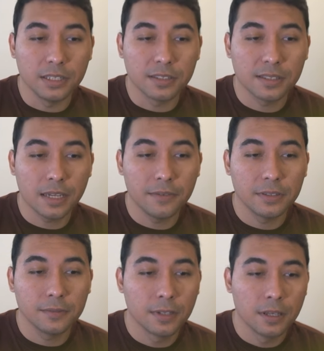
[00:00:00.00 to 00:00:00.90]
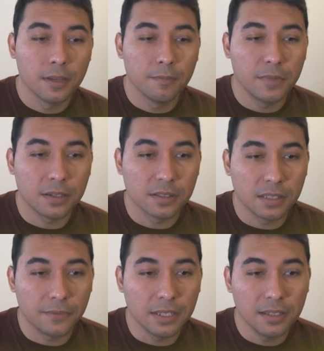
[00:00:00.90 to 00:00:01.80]
h7, because
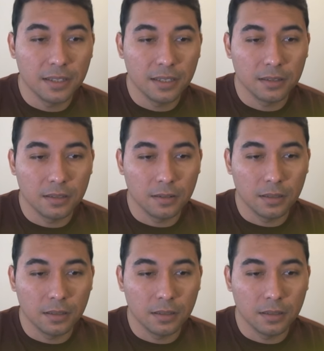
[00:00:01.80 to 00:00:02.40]
if anything,